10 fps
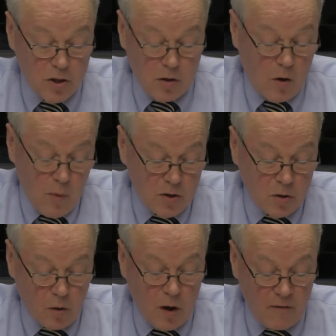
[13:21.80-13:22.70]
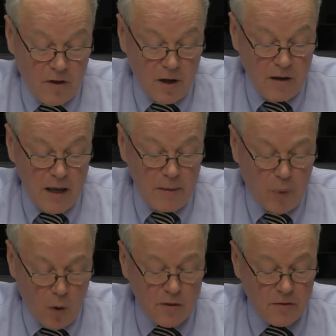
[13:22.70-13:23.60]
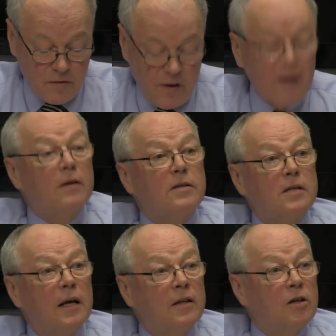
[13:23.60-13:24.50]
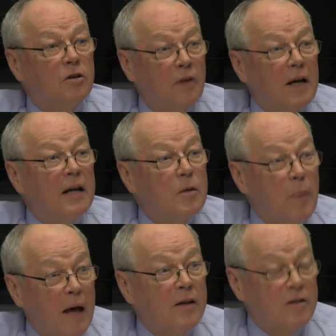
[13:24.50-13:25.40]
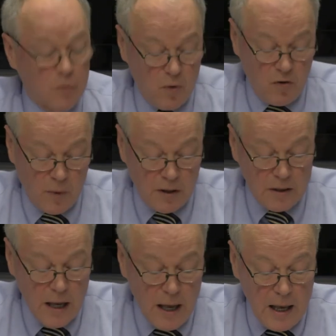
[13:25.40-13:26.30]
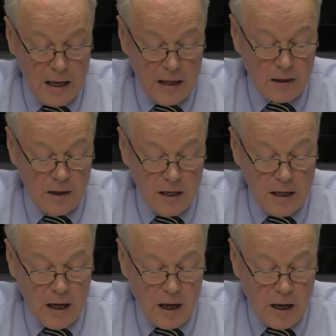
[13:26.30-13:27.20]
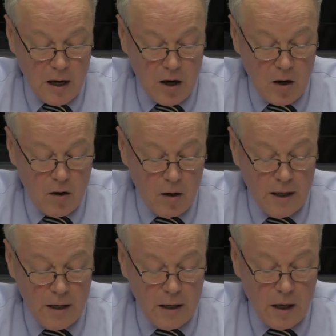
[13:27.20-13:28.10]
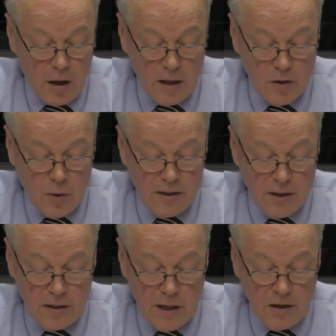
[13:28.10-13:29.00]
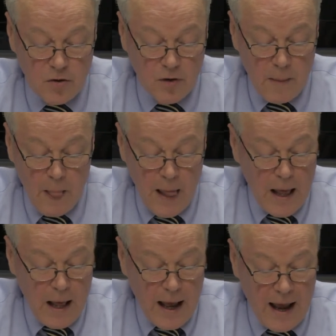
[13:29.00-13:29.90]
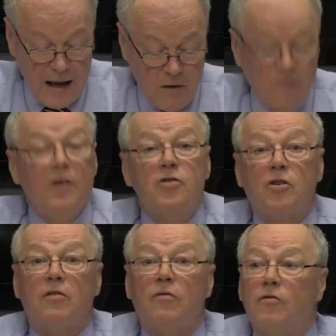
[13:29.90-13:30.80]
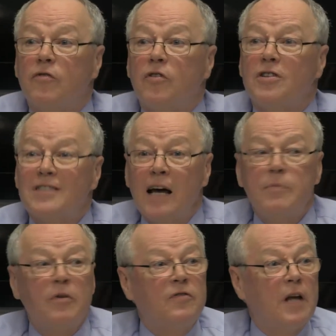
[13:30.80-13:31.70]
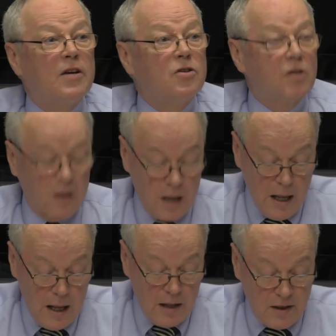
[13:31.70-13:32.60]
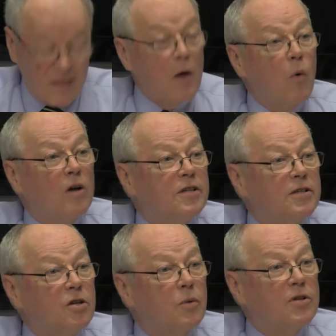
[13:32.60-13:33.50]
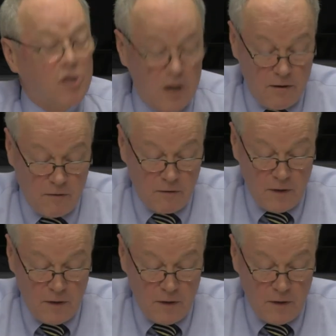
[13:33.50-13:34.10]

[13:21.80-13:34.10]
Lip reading: almost all of the important figures in the Korean independence movement in the early 20th century had a vision for the type of nation that they wanted to achieve.